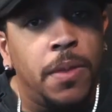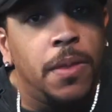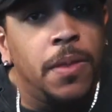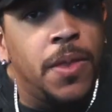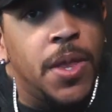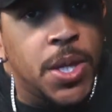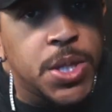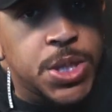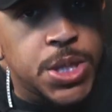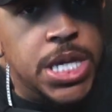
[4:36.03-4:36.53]

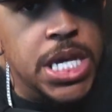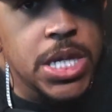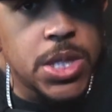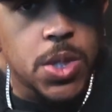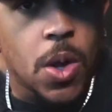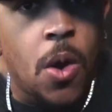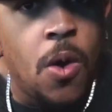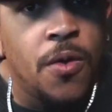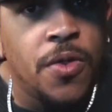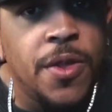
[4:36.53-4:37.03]
the seats
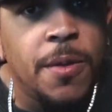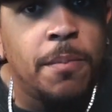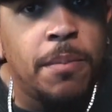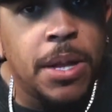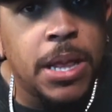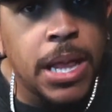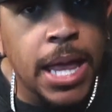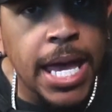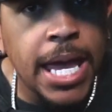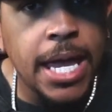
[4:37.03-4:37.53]
on the
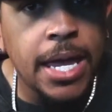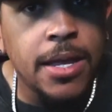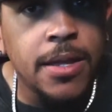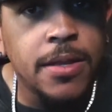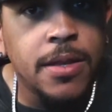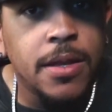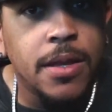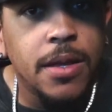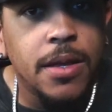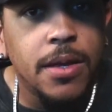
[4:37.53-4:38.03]

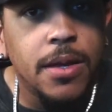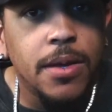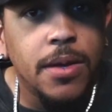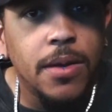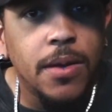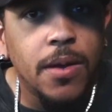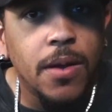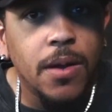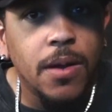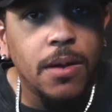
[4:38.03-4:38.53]
plane
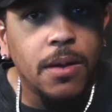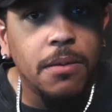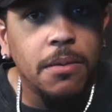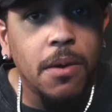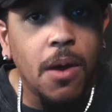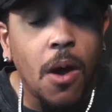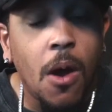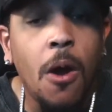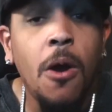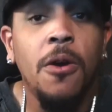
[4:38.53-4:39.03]

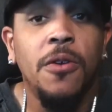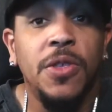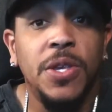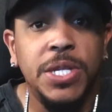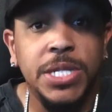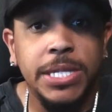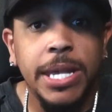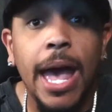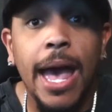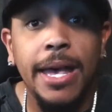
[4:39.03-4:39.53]
are the
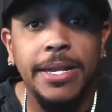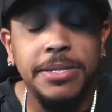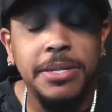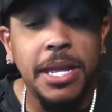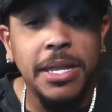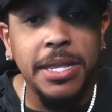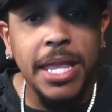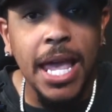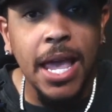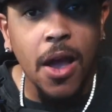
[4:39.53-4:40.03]
size
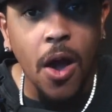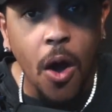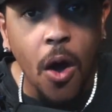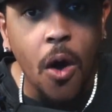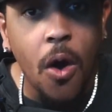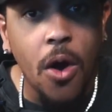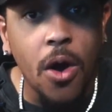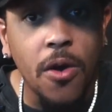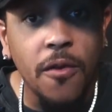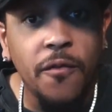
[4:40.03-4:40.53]
that they
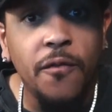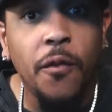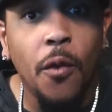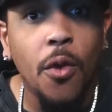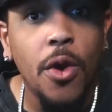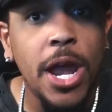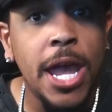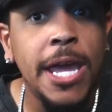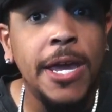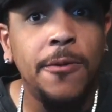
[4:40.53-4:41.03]
are
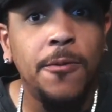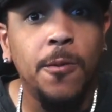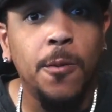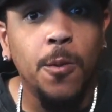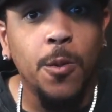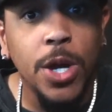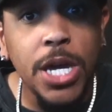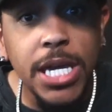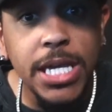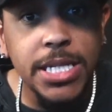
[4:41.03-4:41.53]
for a
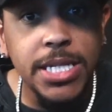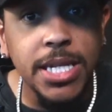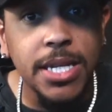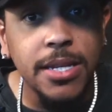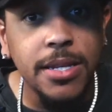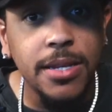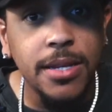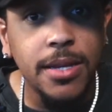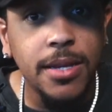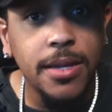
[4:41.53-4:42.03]
reason.
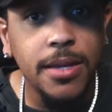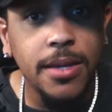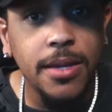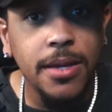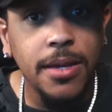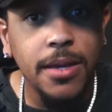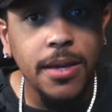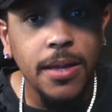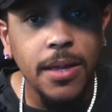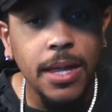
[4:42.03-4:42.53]

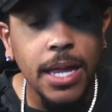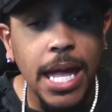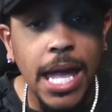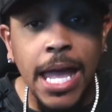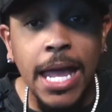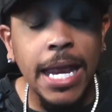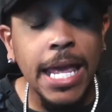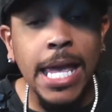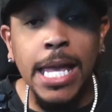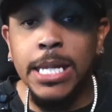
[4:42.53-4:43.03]

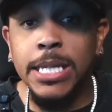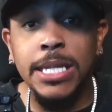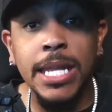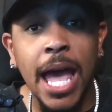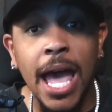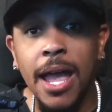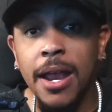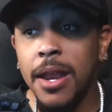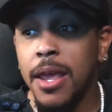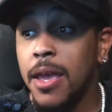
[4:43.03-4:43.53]
And it's
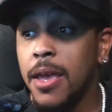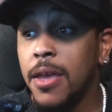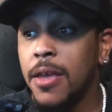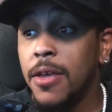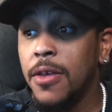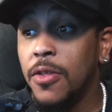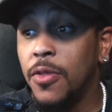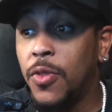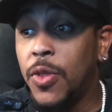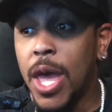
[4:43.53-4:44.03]
not
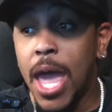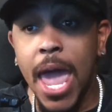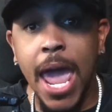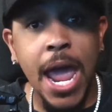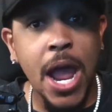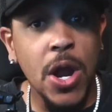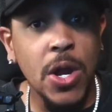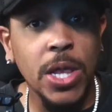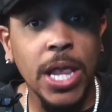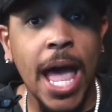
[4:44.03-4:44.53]
the
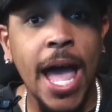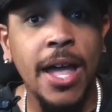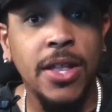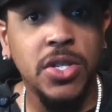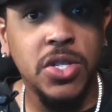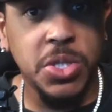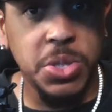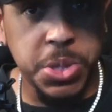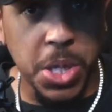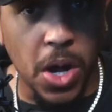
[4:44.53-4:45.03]

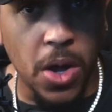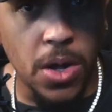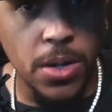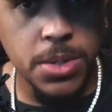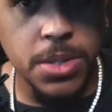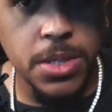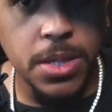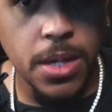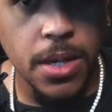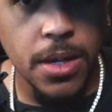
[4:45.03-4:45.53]
airline's
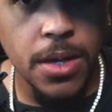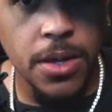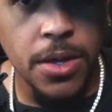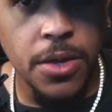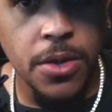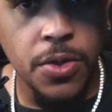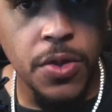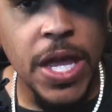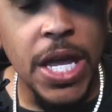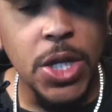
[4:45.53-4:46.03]
fault
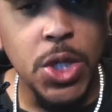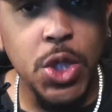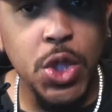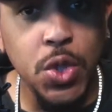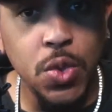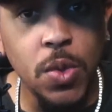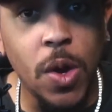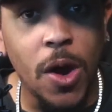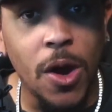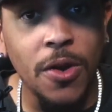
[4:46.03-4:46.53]
that
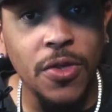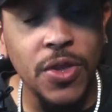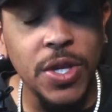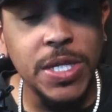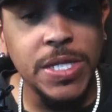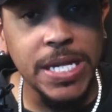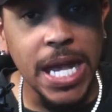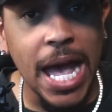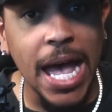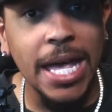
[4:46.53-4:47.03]
you are the
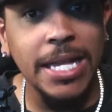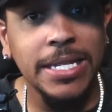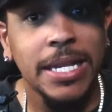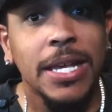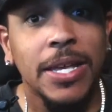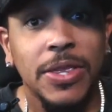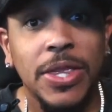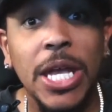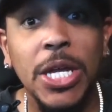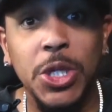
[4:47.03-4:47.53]
size
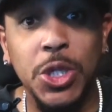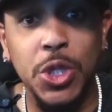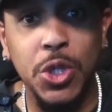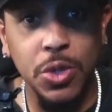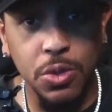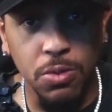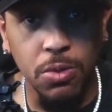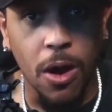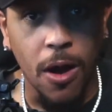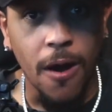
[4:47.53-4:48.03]
that
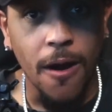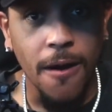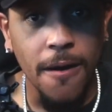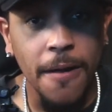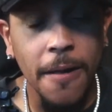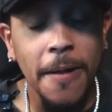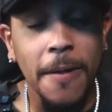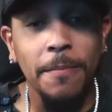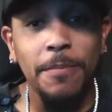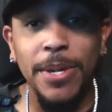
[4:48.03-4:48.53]
you are,
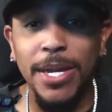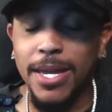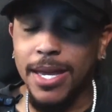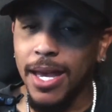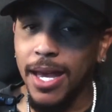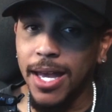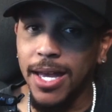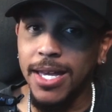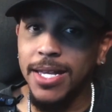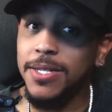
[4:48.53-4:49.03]

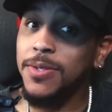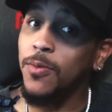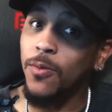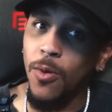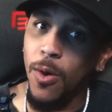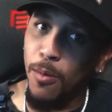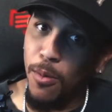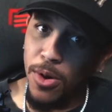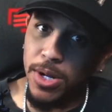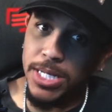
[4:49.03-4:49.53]
because,
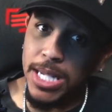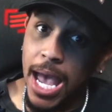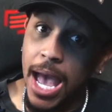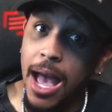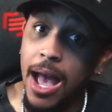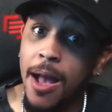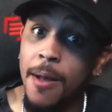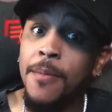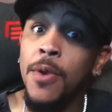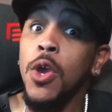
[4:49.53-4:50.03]
one more
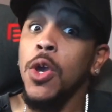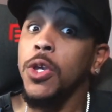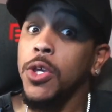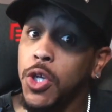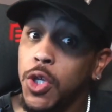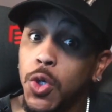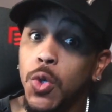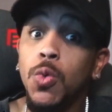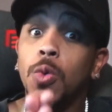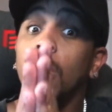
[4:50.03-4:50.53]
time,
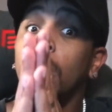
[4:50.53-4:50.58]
you